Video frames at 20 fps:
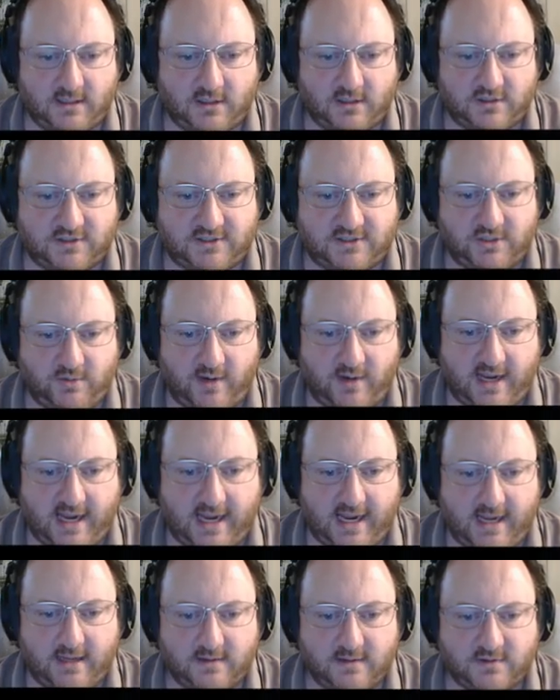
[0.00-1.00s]
2
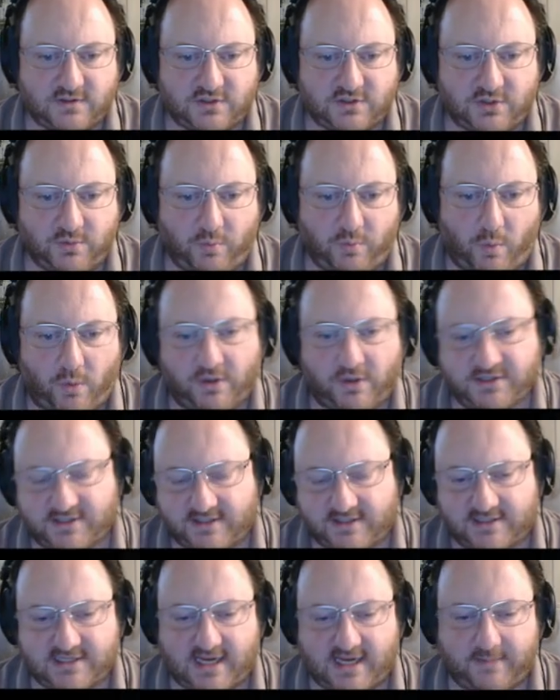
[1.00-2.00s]
air, 2 water, so
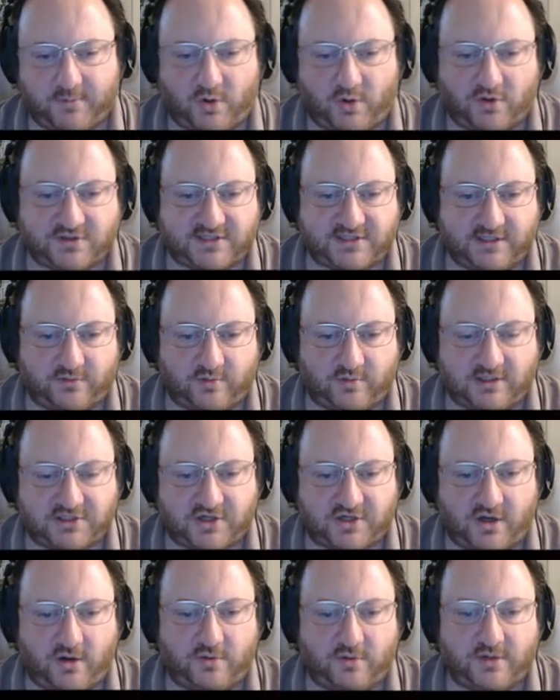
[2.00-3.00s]
the same cost in
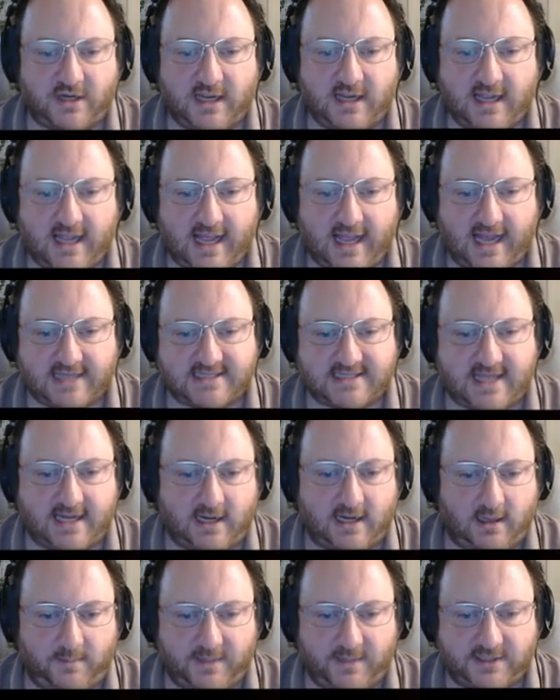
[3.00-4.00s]
threshold as that
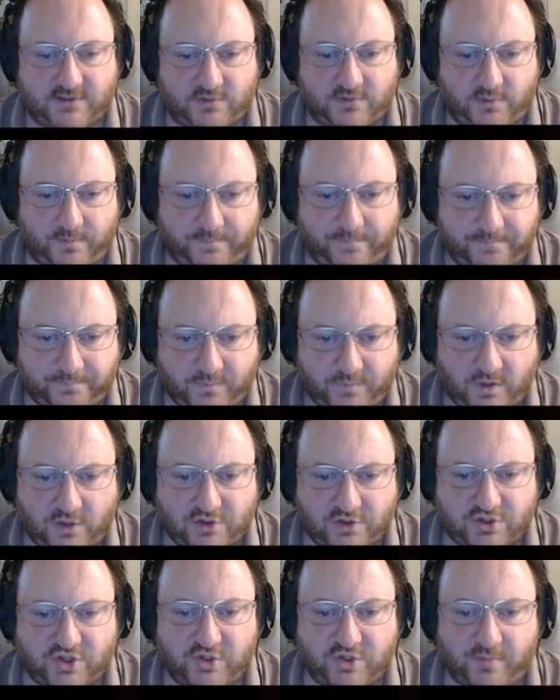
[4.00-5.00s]
elemental.
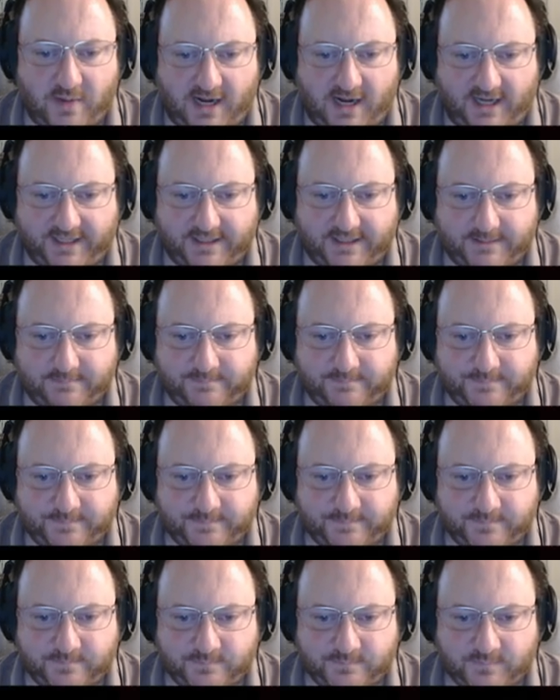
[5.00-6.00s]
2 mana.
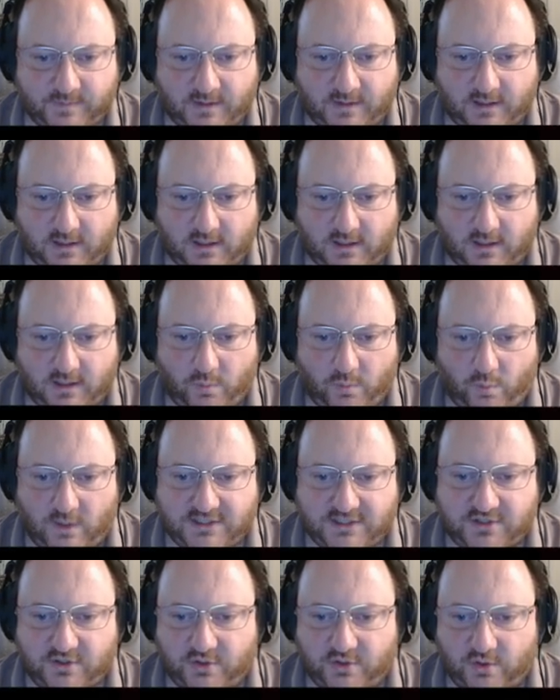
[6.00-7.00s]

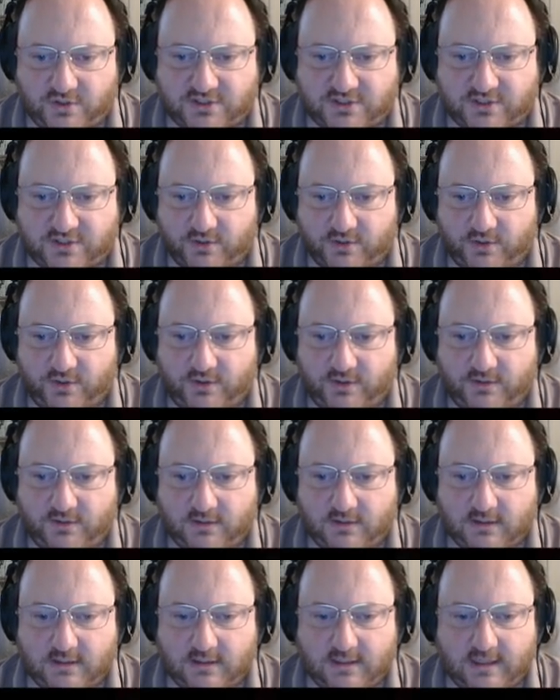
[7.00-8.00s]
Once on your turn,
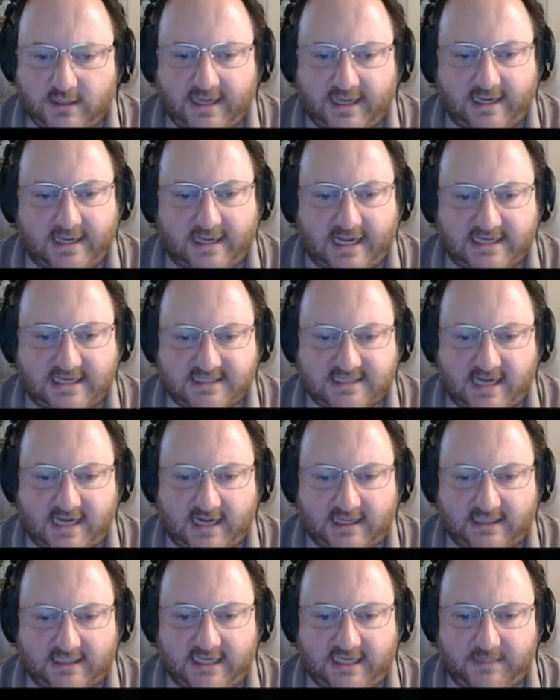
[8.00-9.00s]
in case
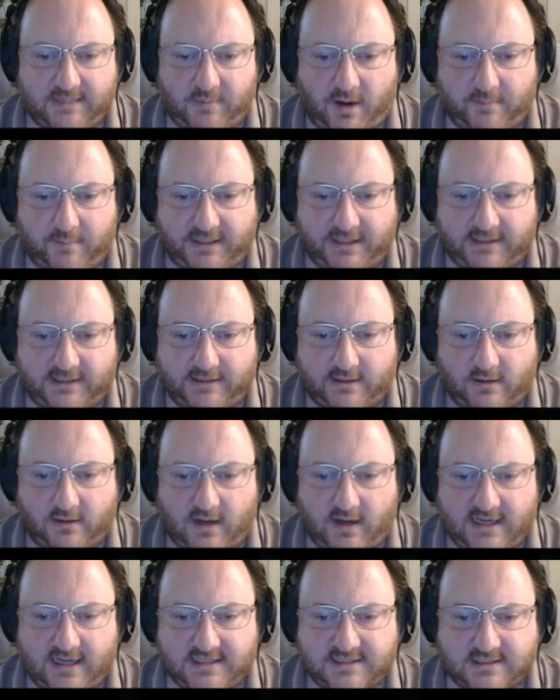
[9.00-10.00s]
target nearby minion in
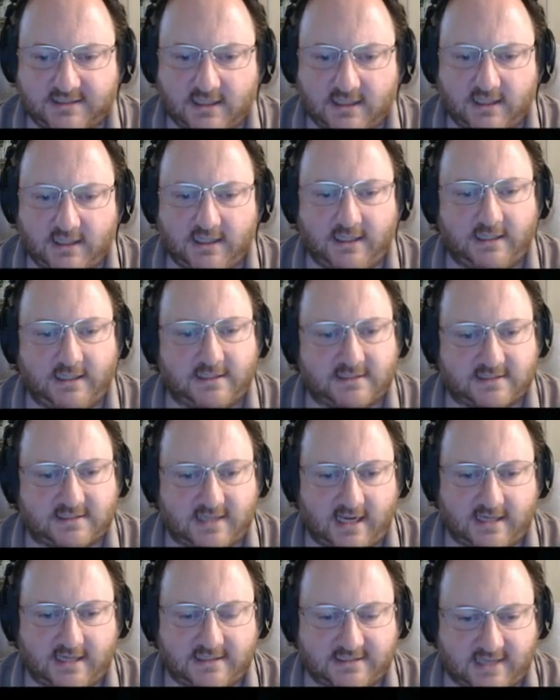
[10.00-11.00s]
ice, it is
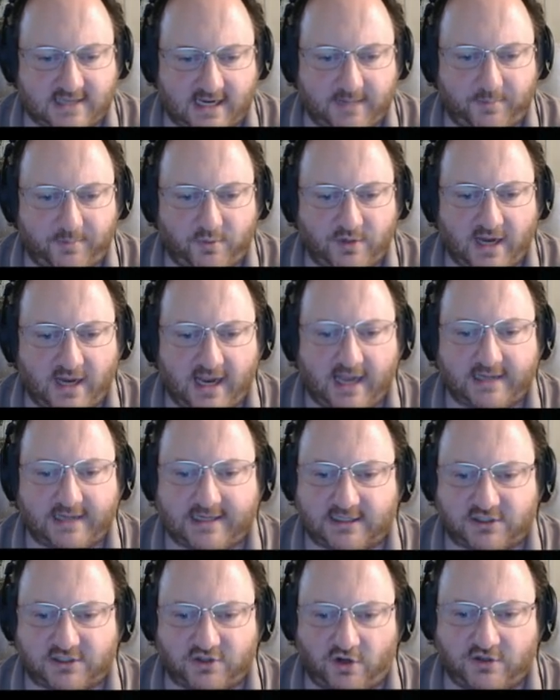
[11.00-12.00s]
disabled and
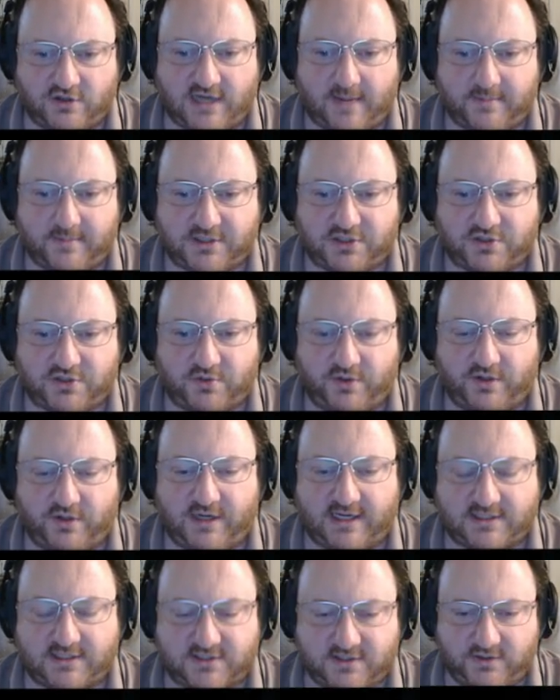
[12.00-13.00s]
takes no damage until your
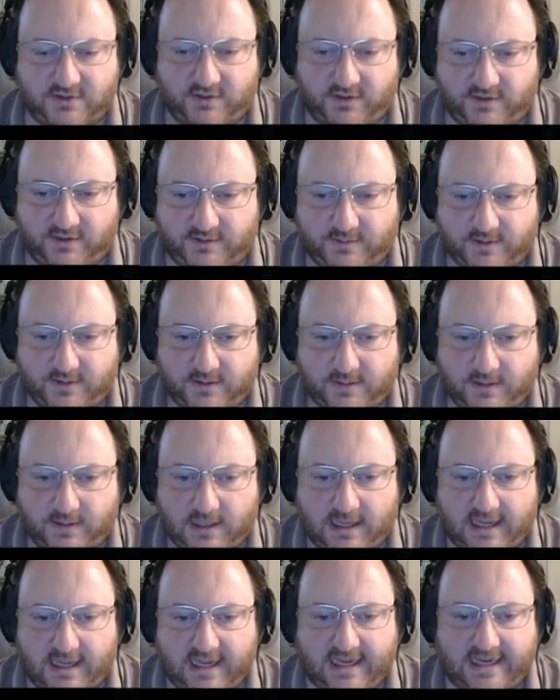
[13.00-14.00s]
next turn.
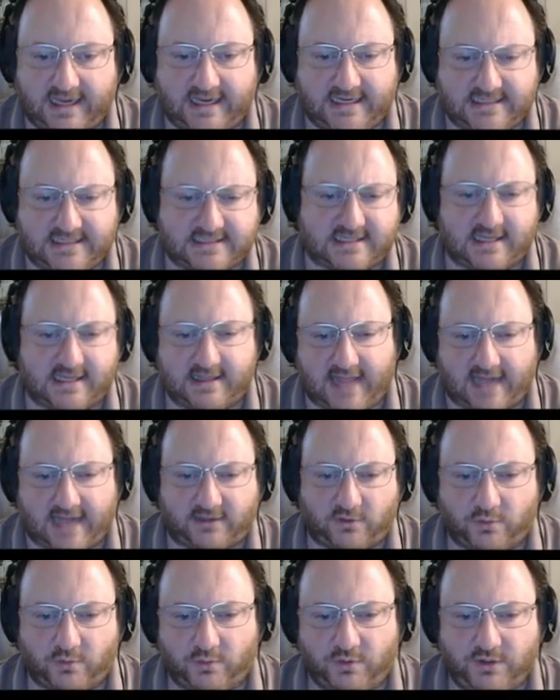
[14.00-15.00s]
Is
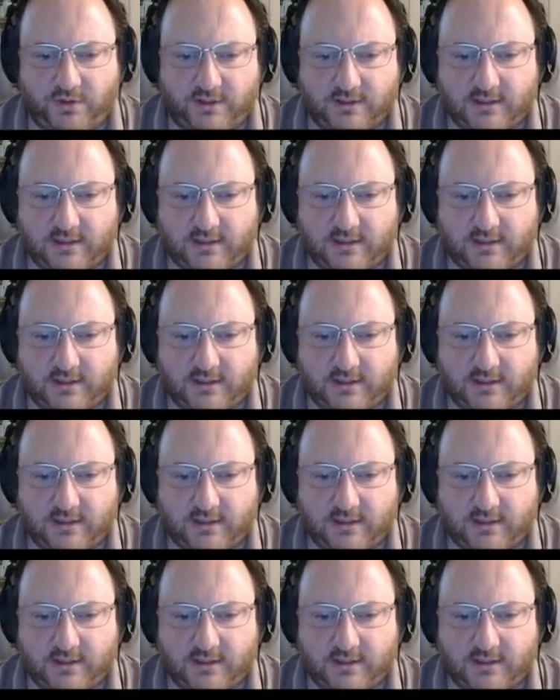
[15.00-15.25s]
that good?